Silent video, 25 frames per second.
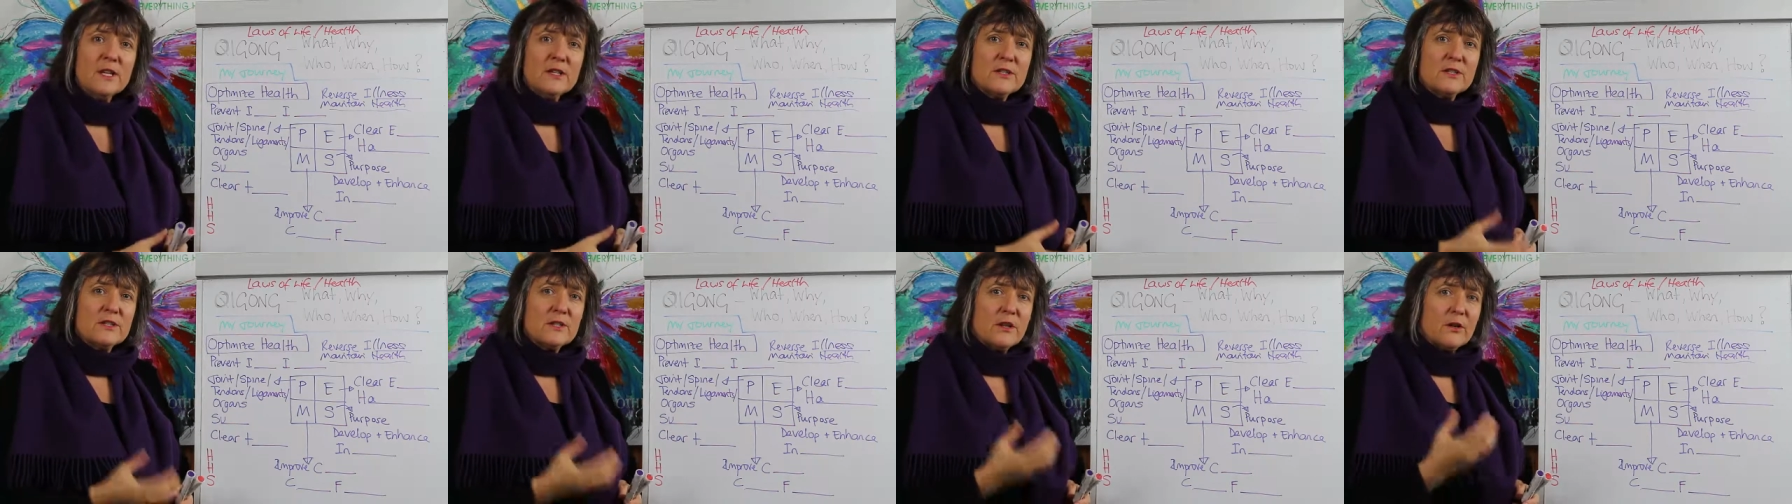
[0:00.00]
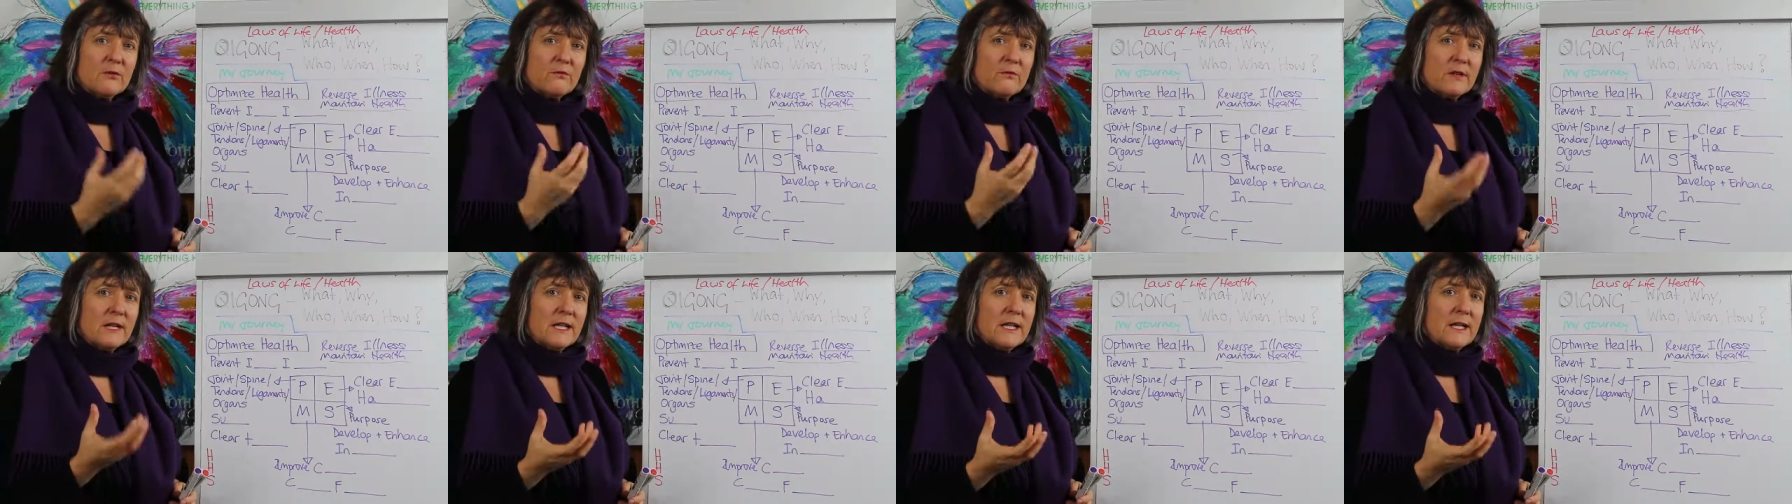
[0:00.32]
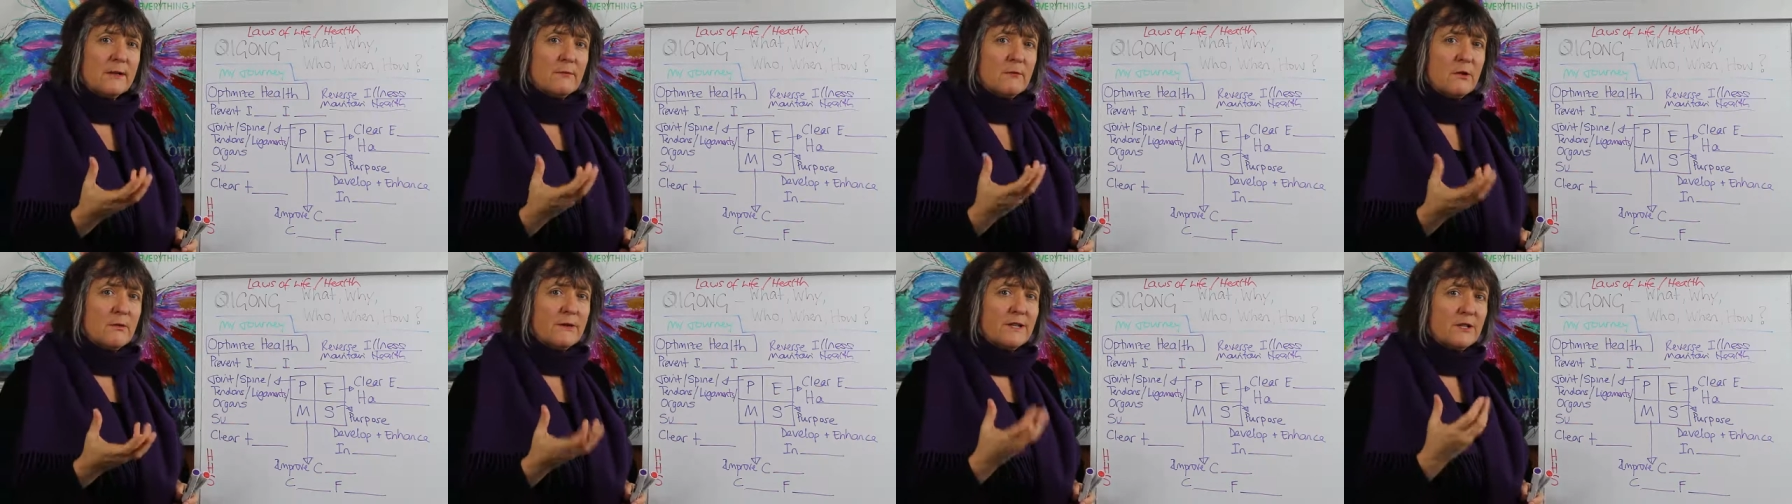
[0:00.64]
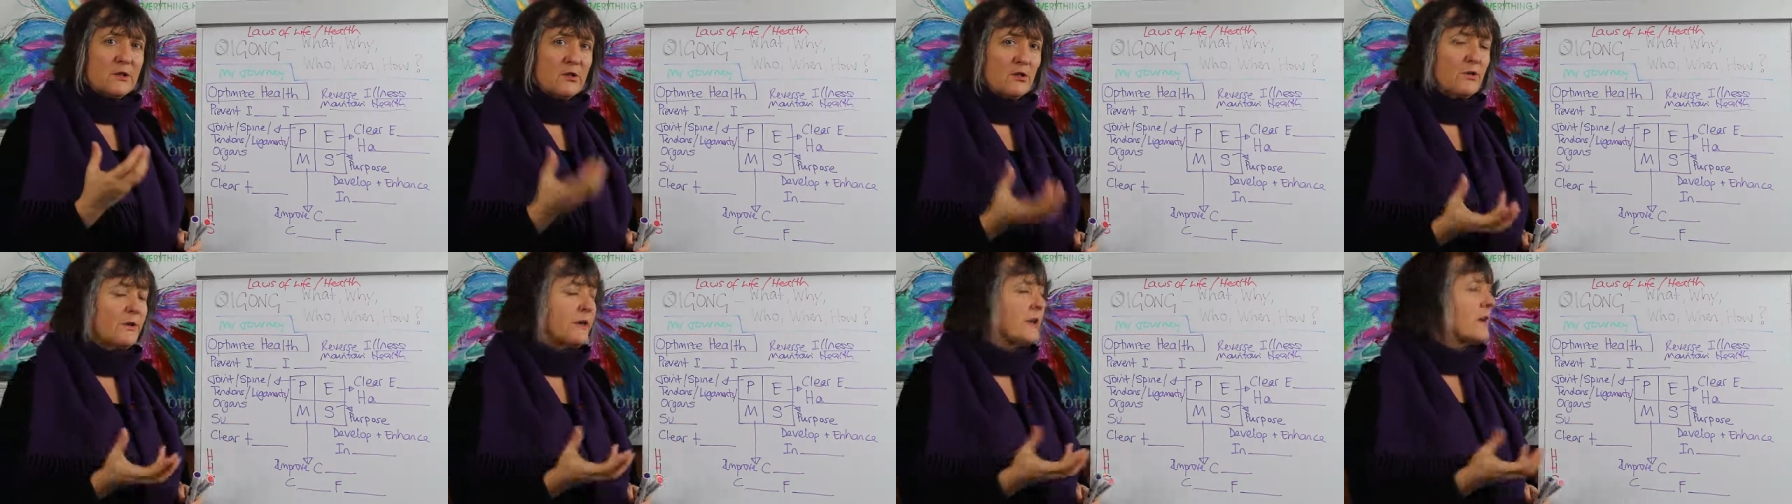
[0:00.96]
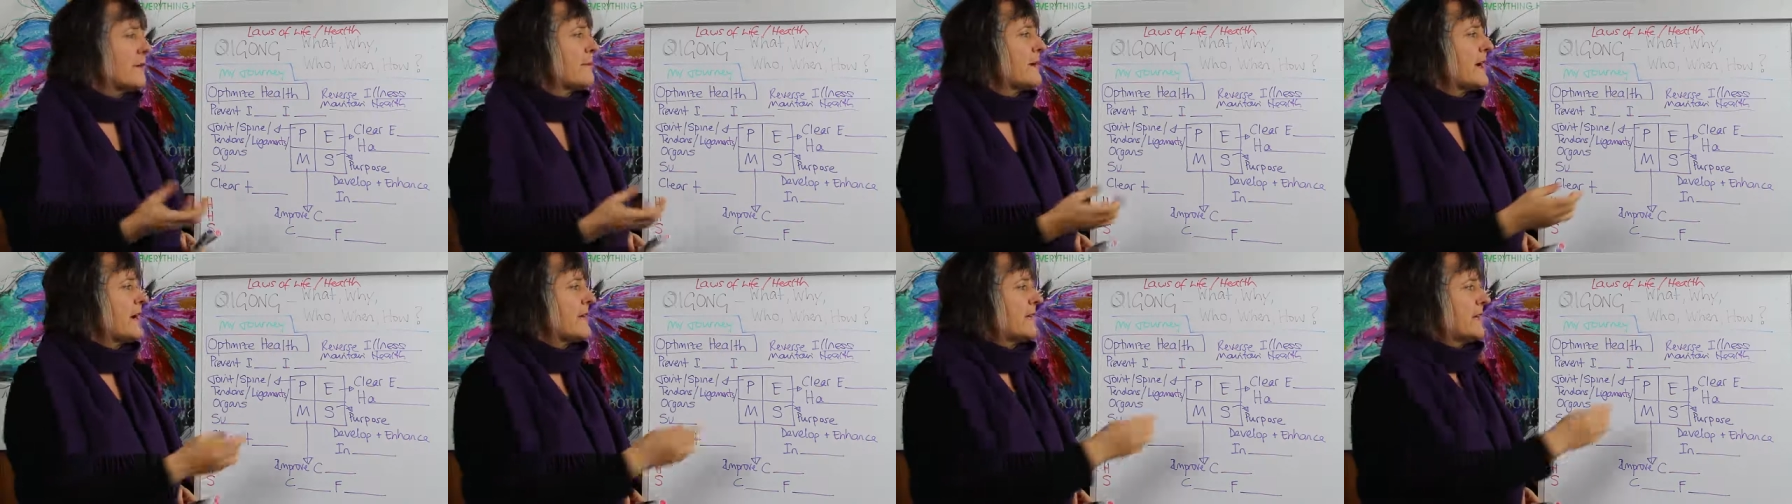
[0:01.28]
So really, what we're
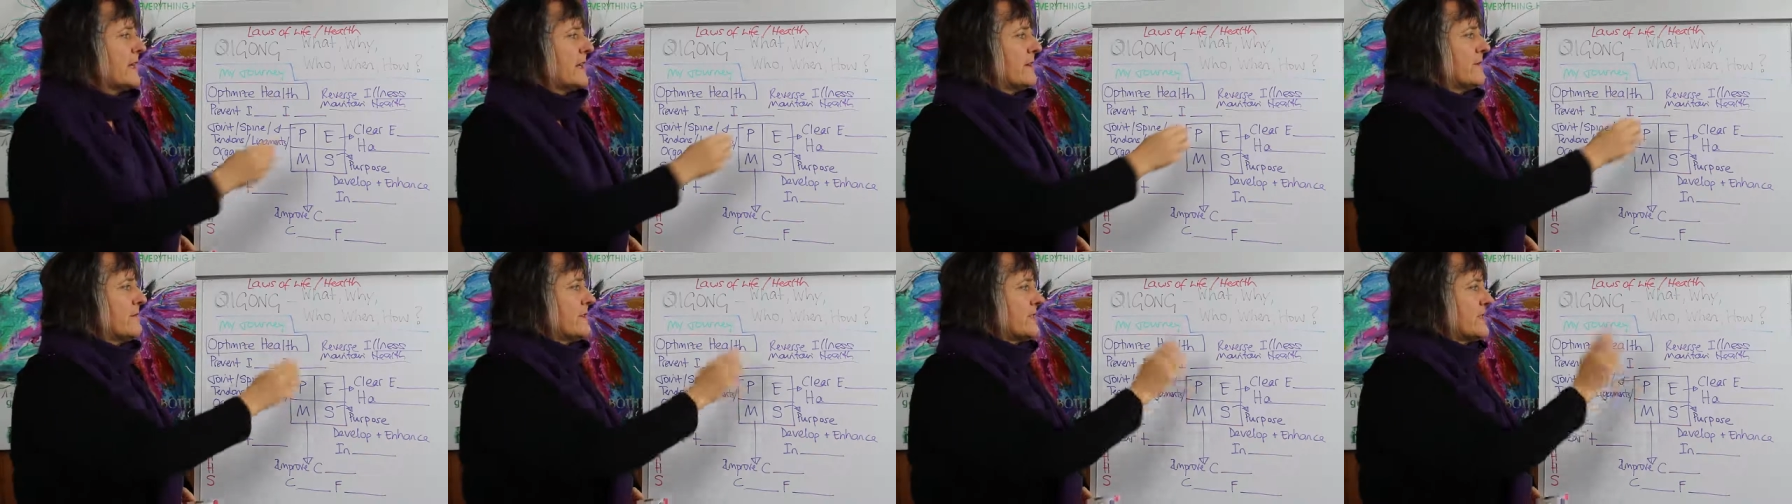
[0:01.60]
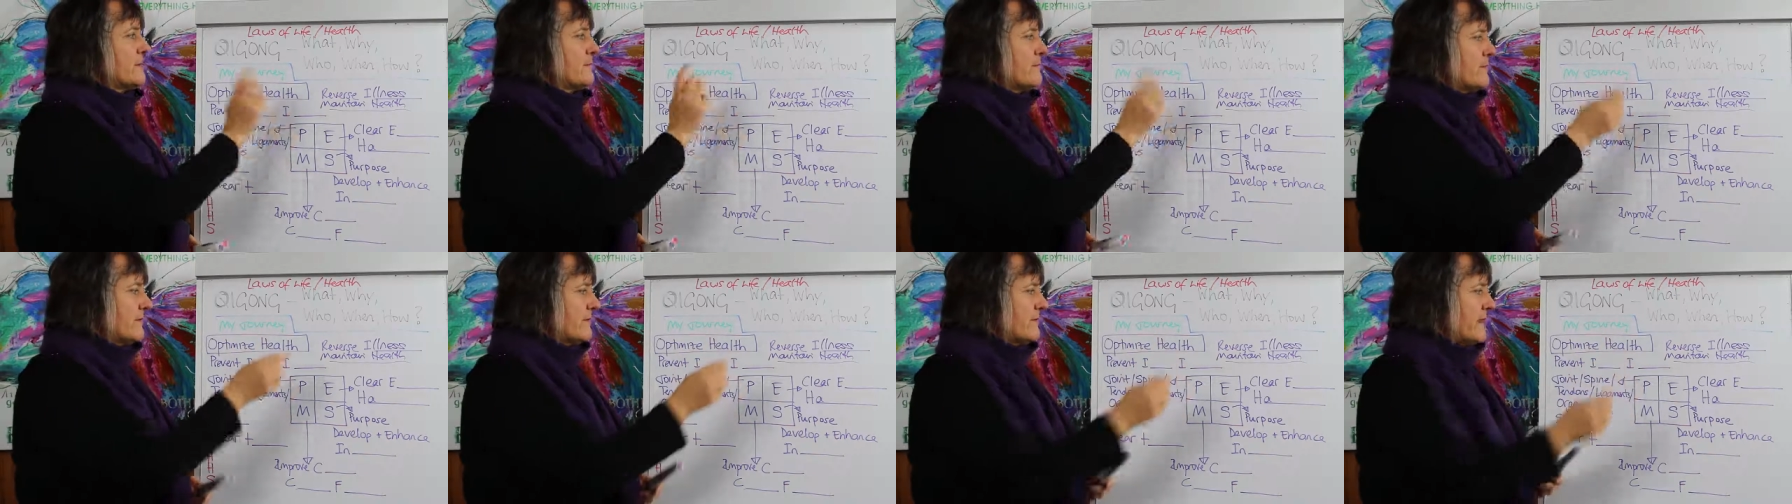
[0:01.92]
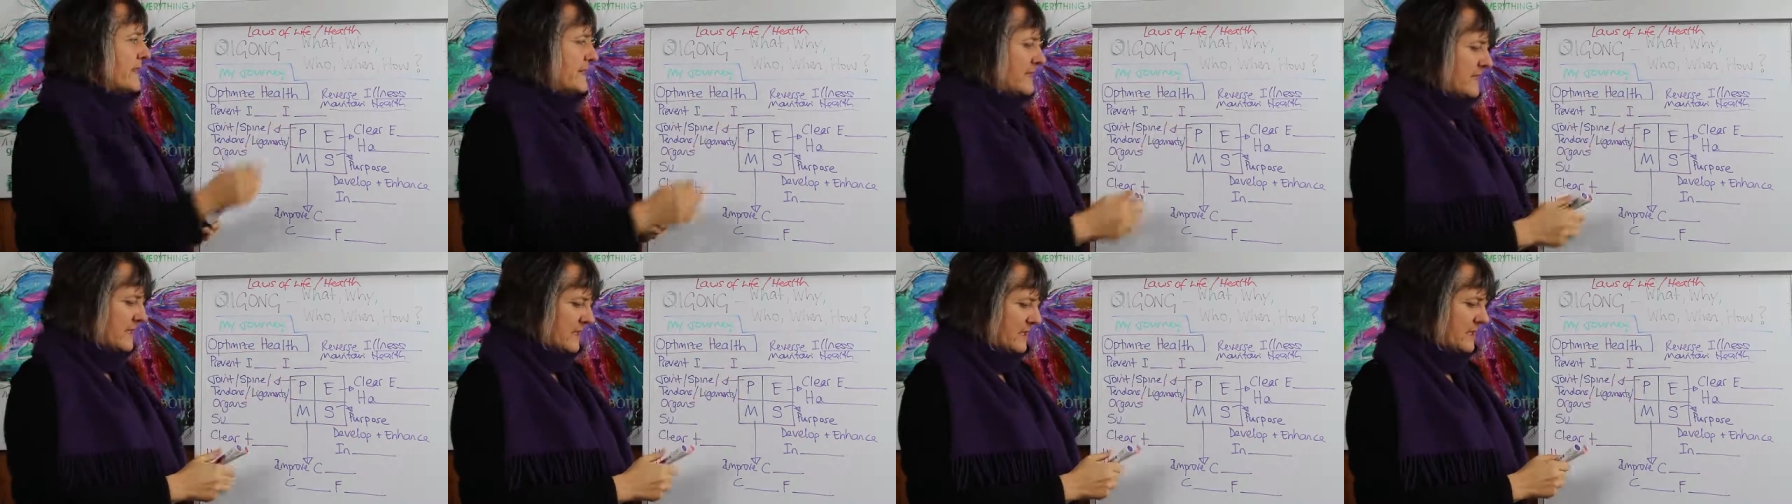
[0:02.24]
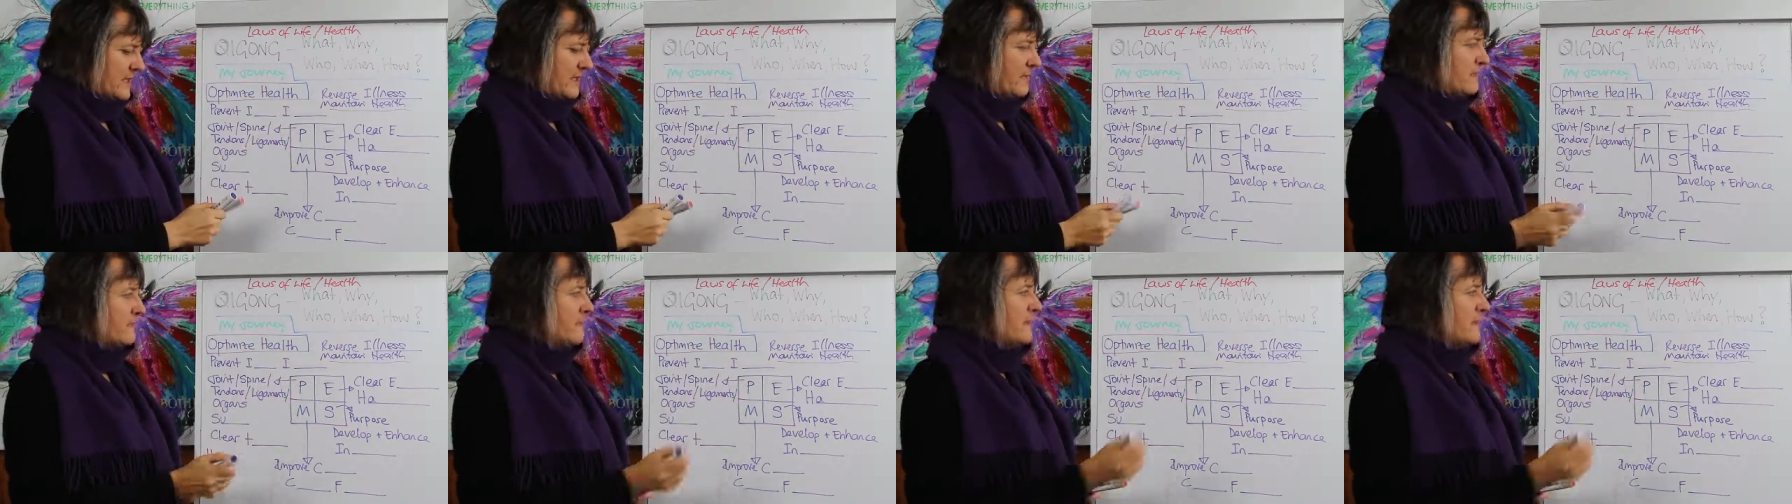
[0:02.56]
talking about here is preventative